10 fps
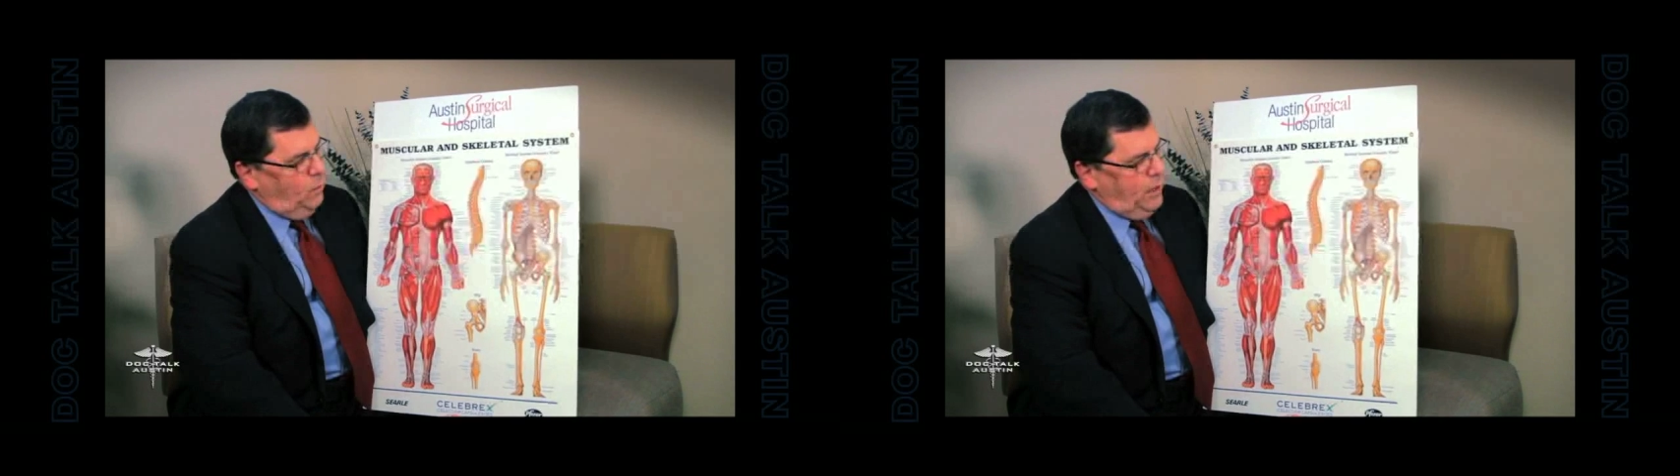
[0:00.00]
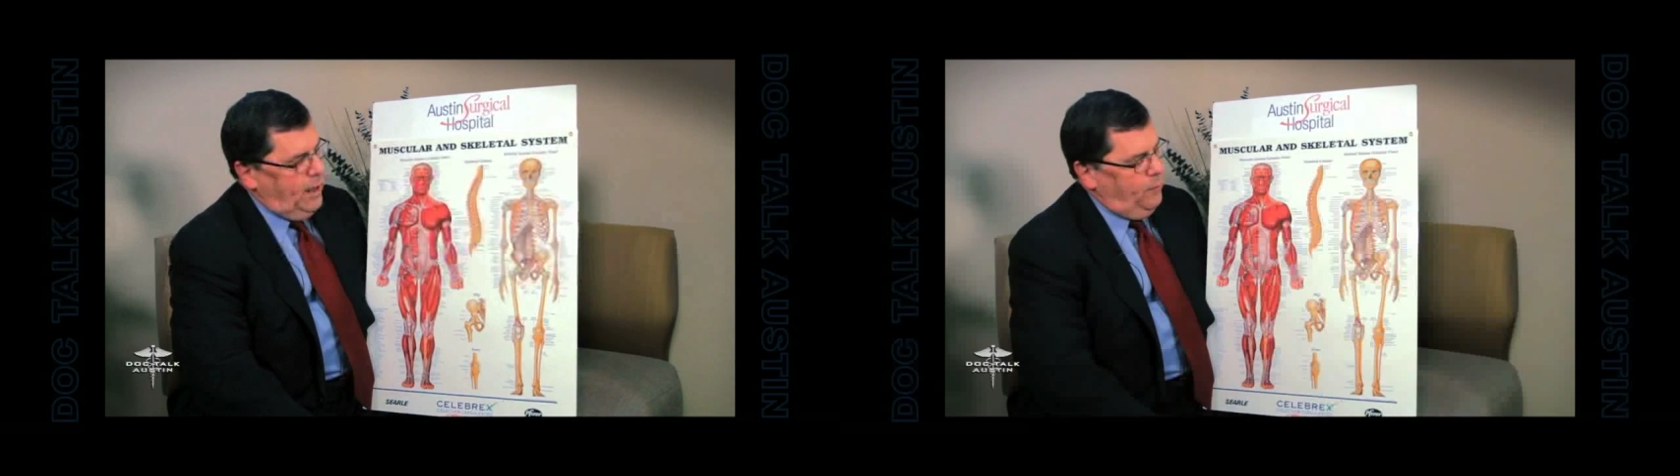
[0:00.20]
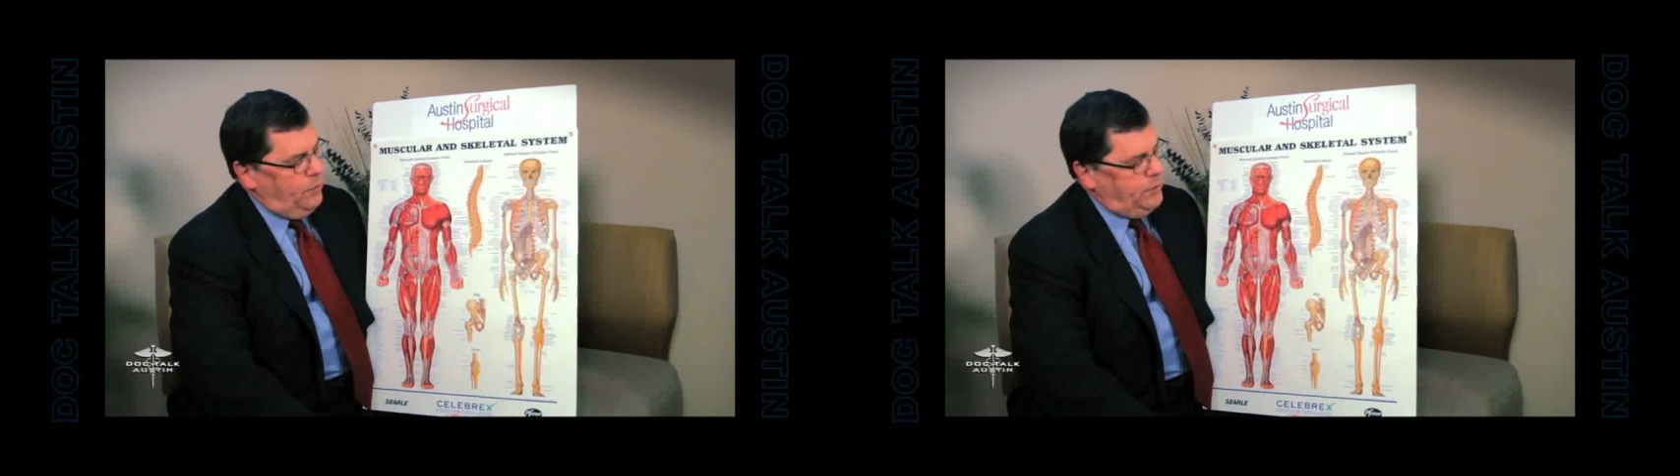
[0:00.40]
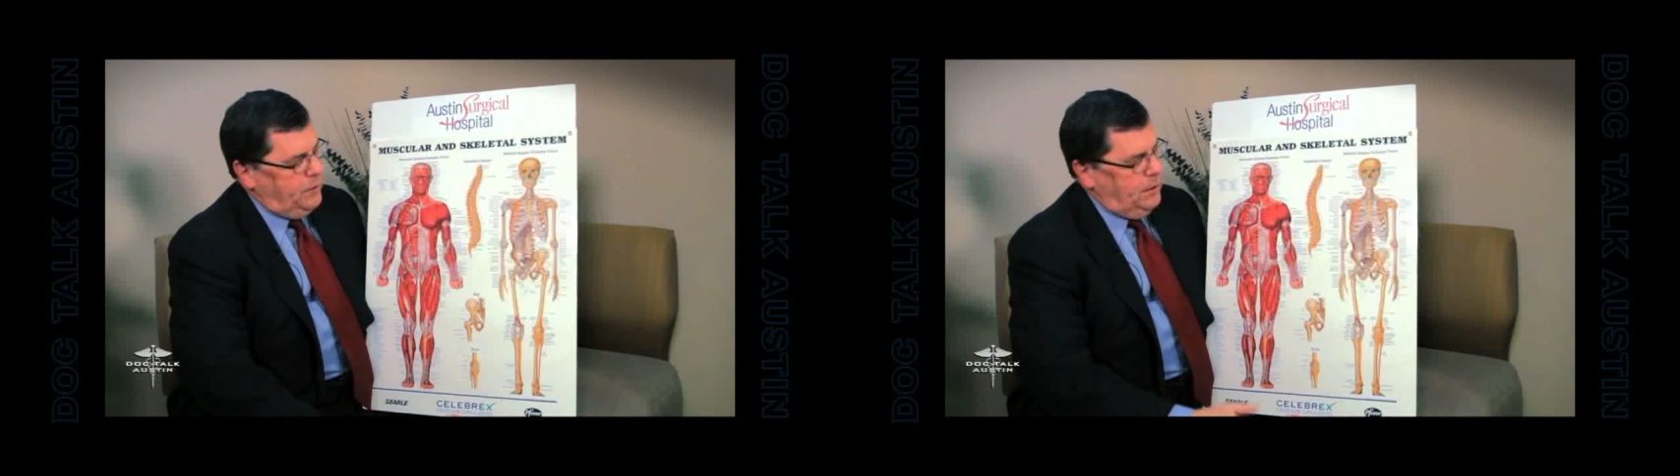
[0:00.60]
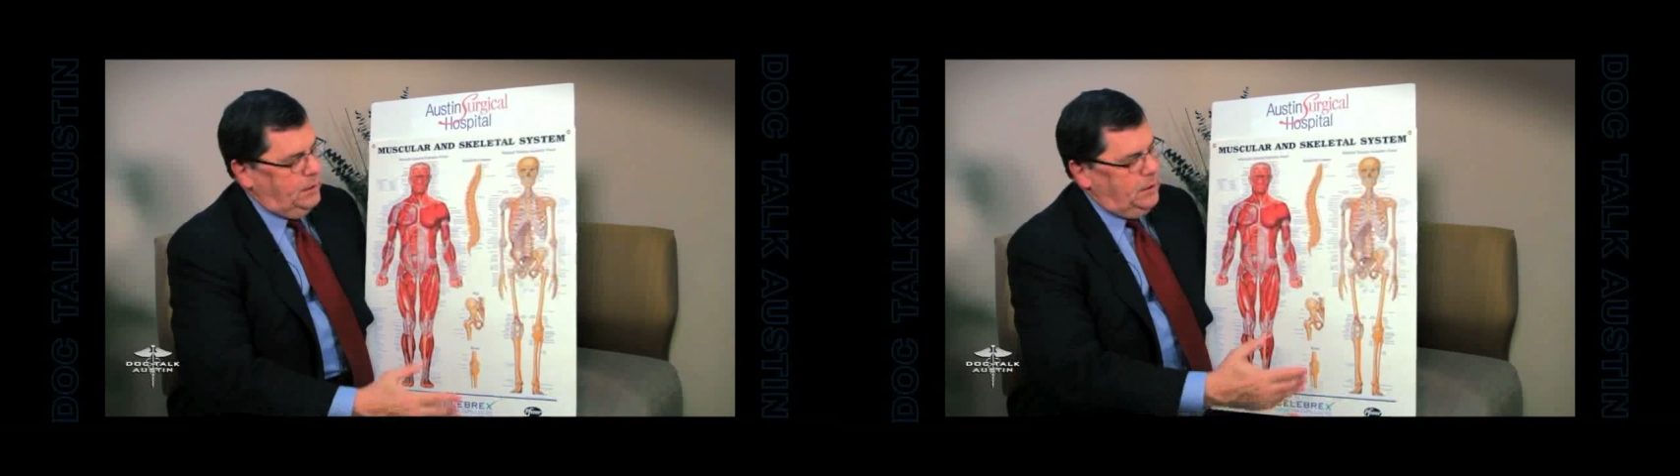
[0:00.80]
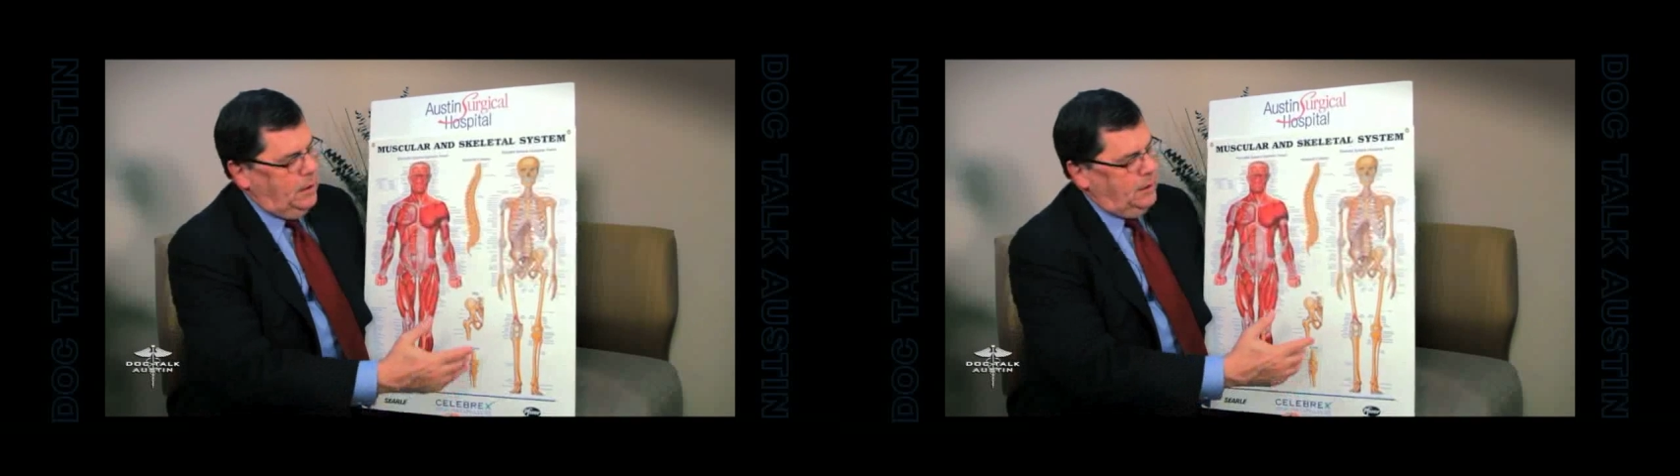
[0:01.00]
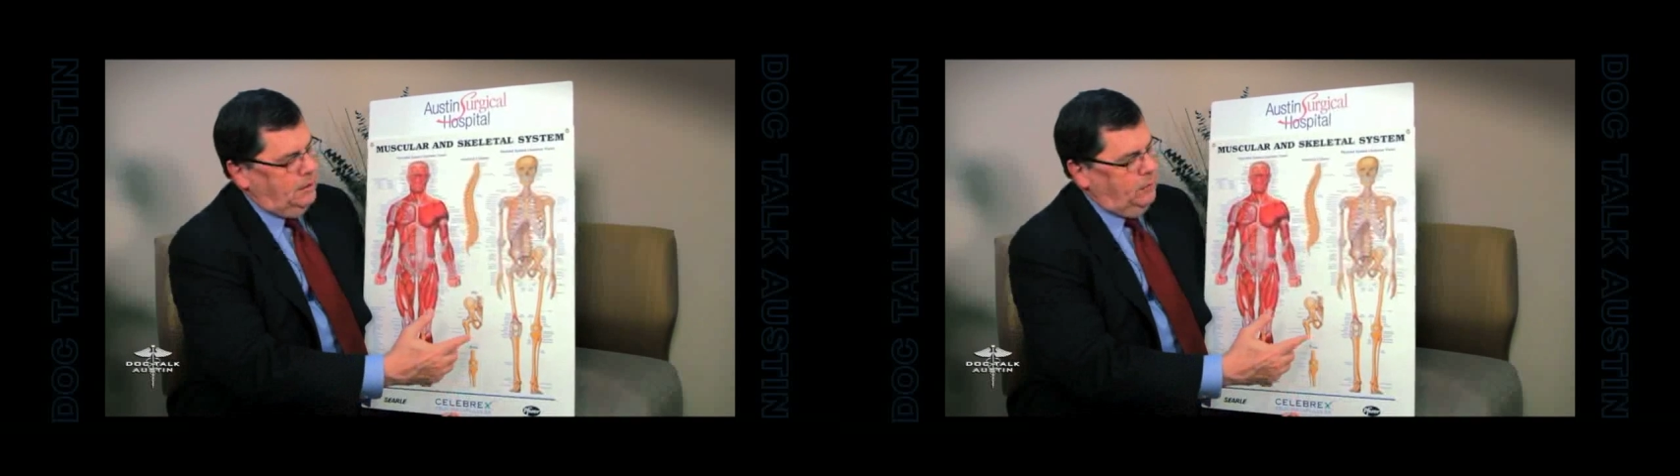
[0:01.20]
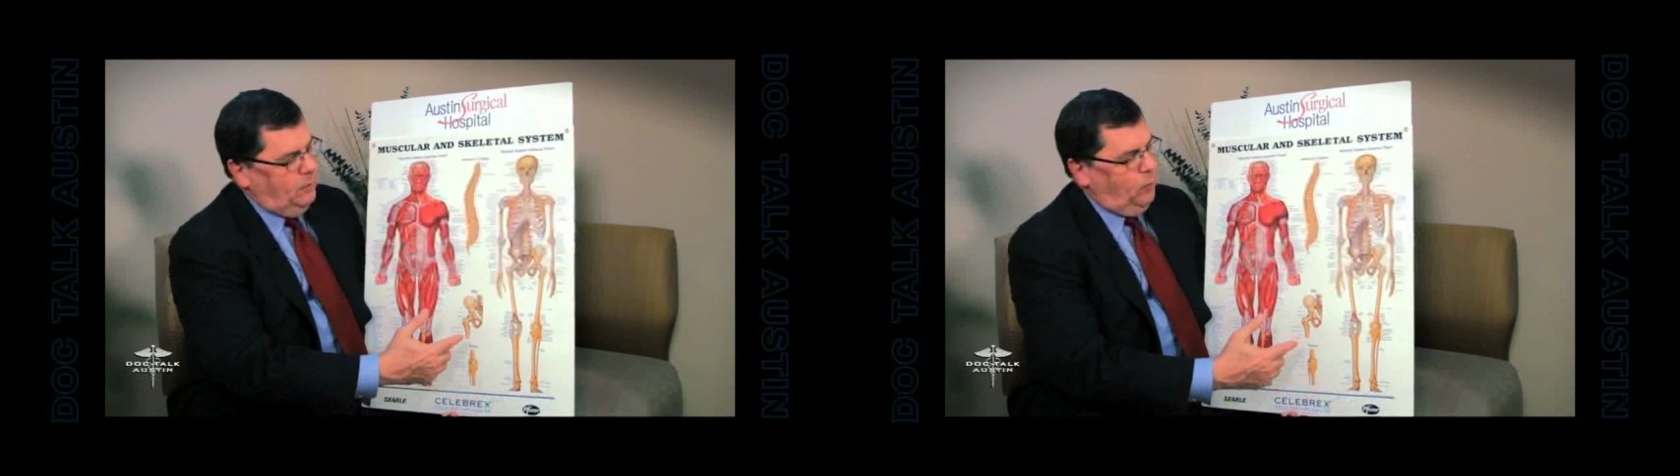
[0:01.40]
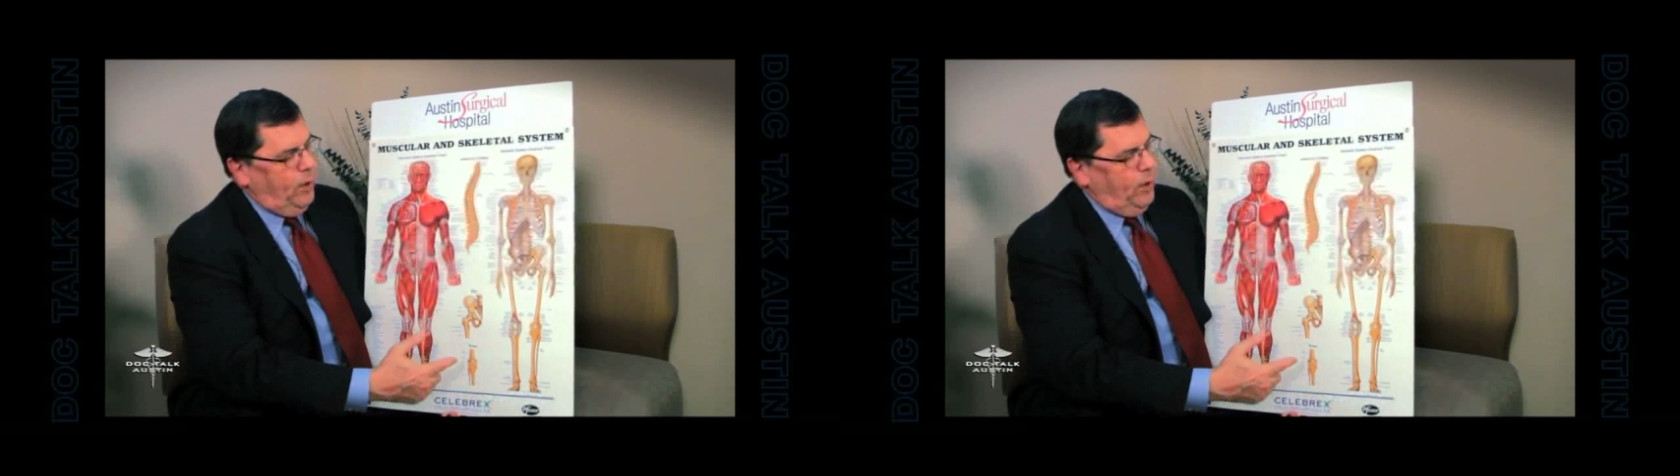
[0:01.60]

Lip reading: When I was a young